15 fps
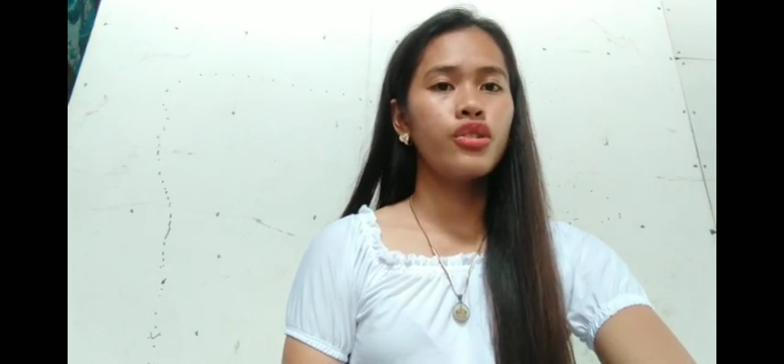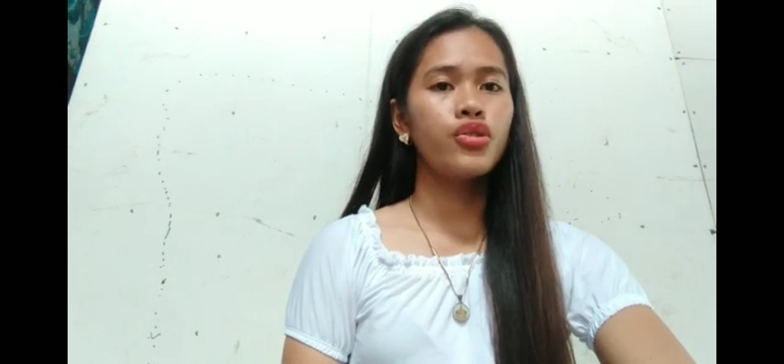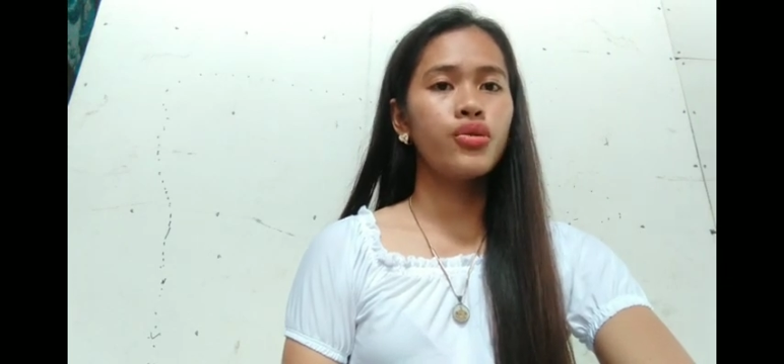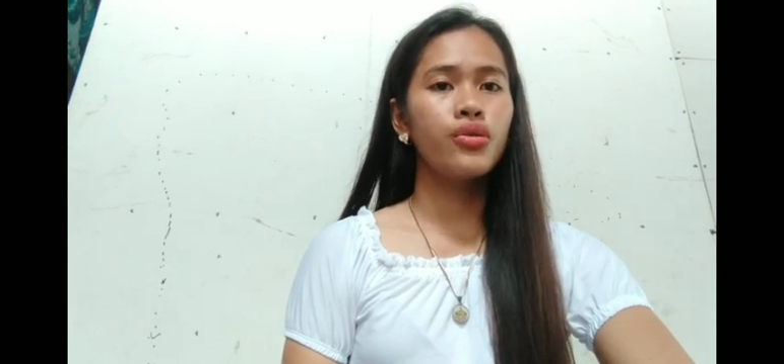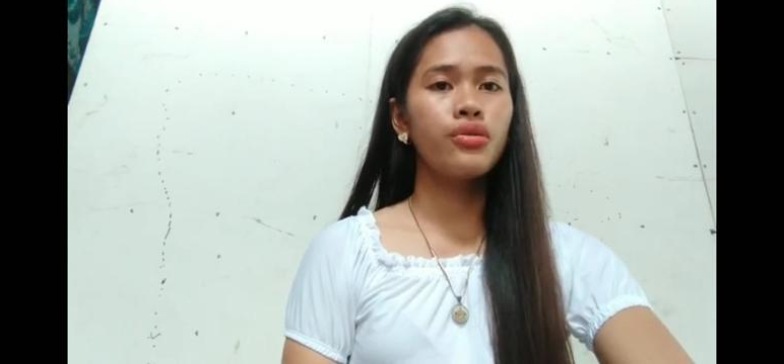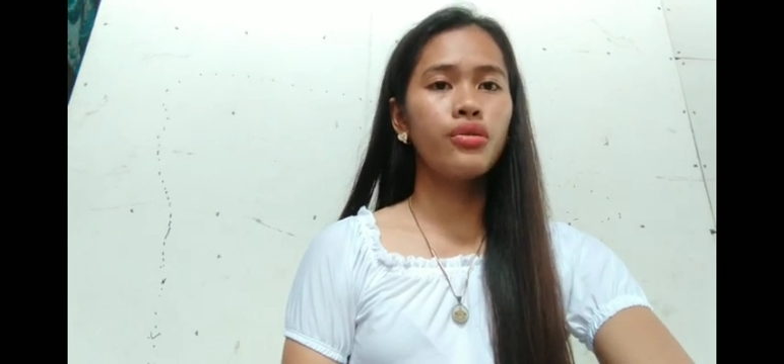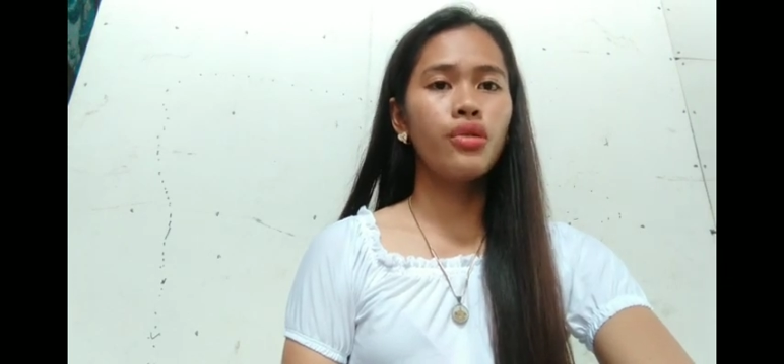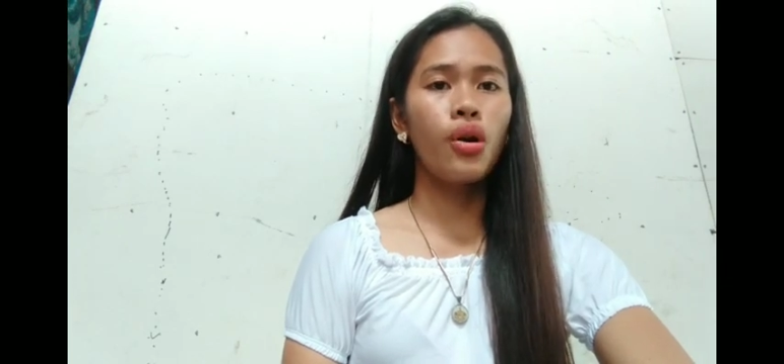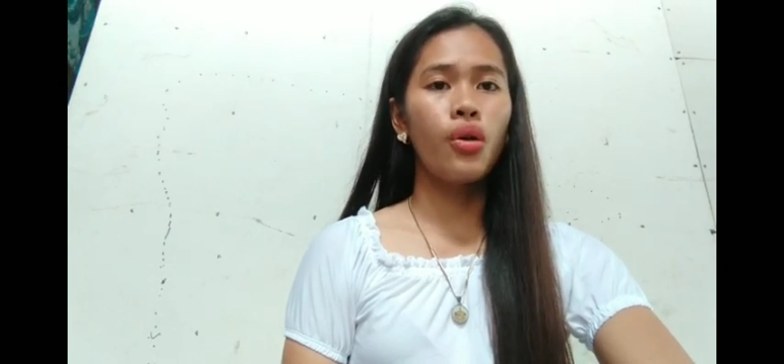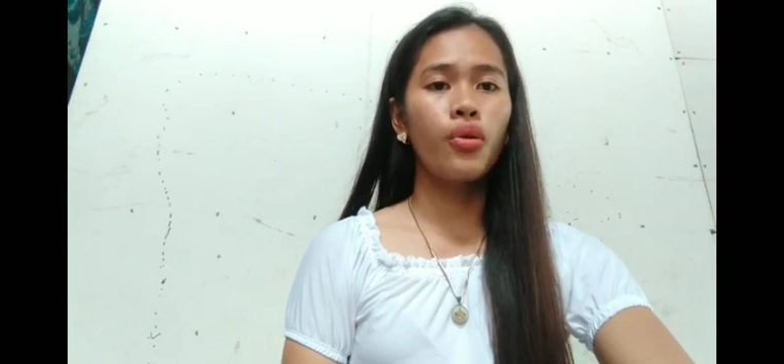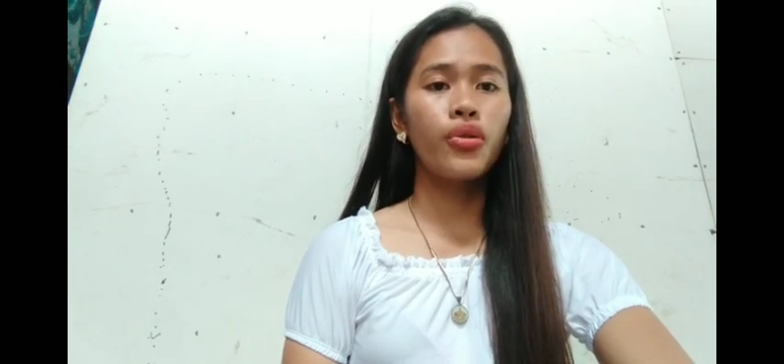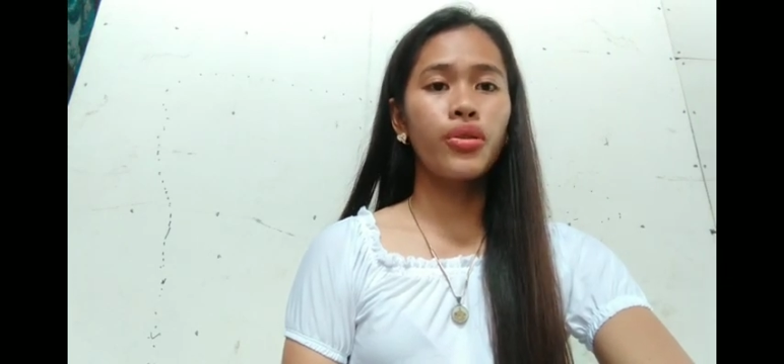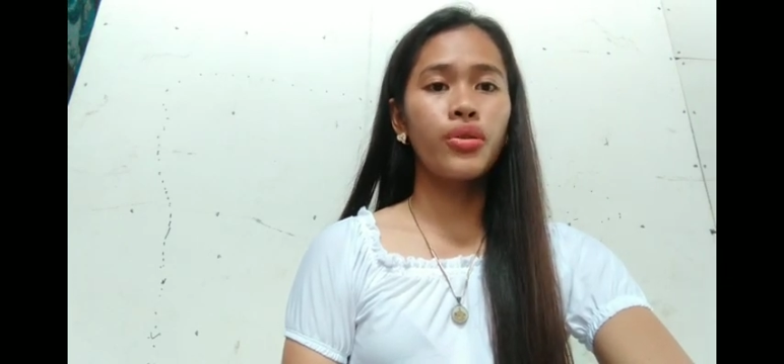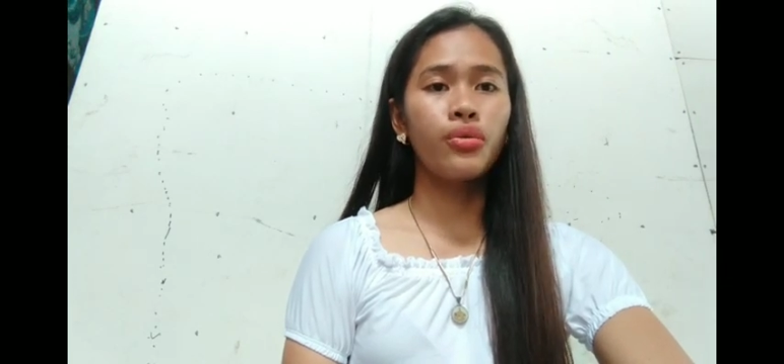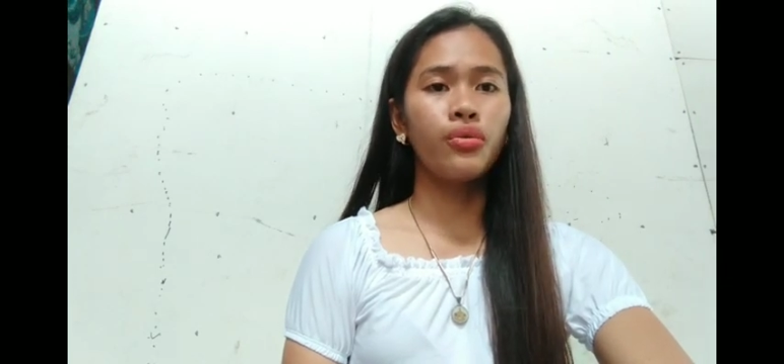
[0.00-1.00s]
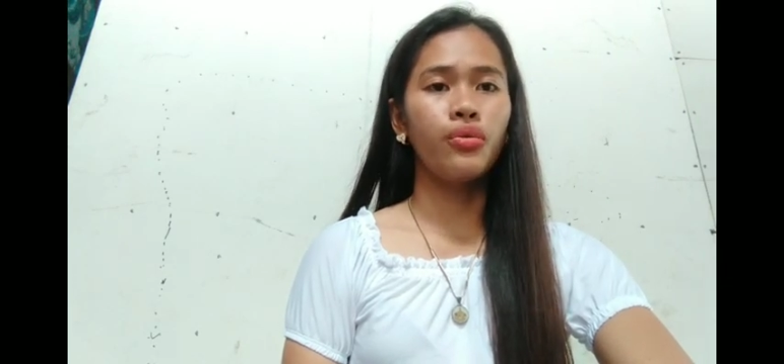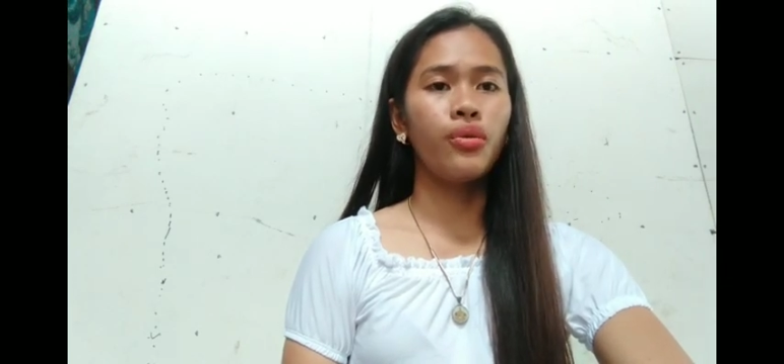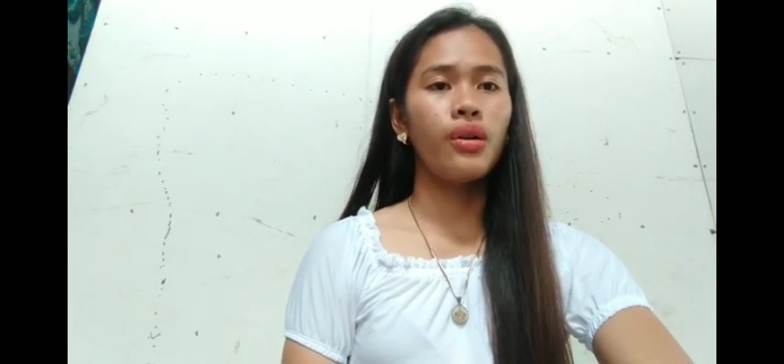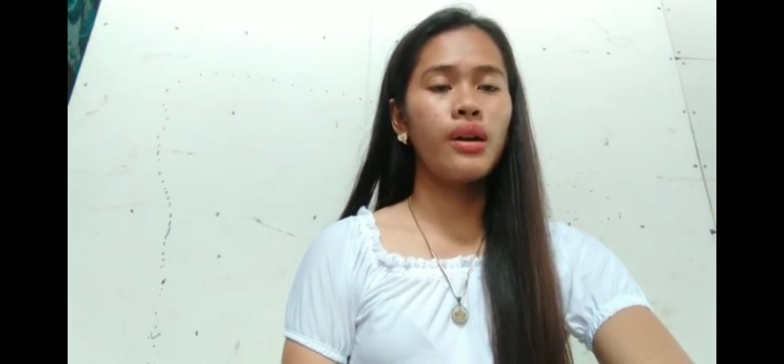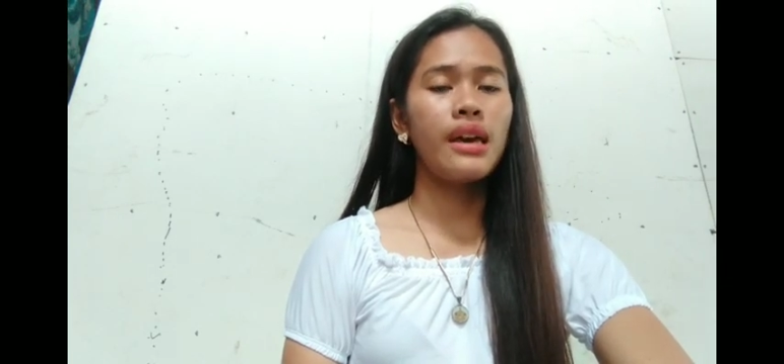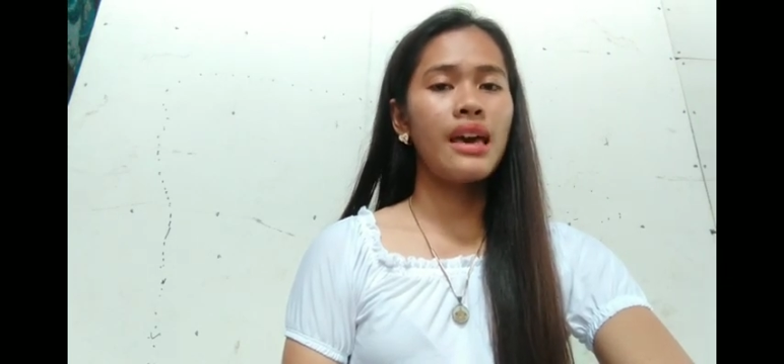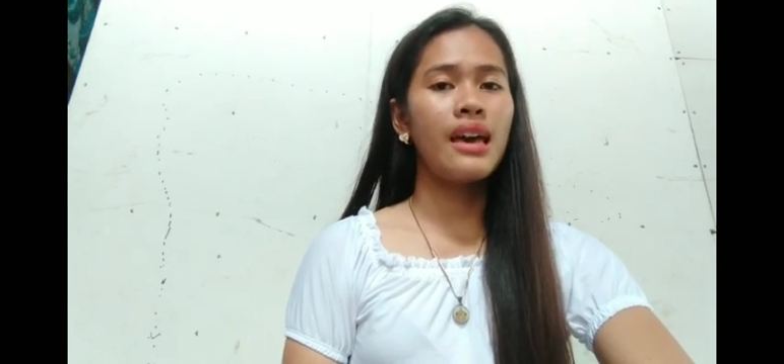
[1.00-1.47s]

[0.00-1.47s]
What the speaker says: should go through